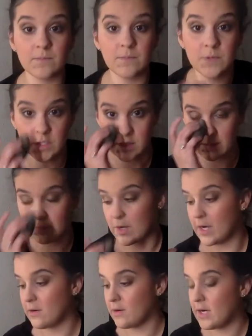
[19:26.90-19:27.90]
Just to
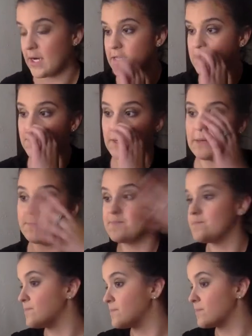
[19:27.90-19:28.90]
brighten your eyes, but
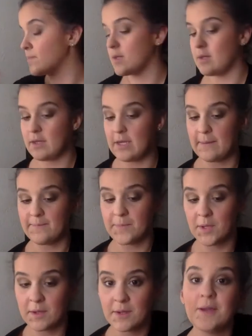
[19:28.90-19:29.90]
yeah.
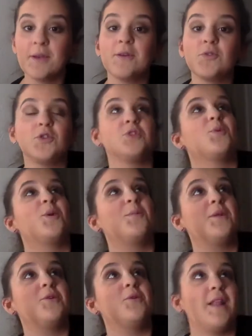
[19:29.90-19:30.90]
Do you want
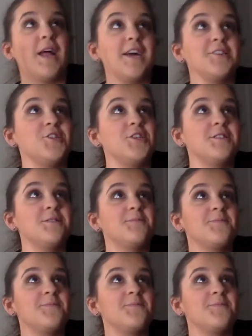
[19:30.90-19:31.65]
me to do lashes?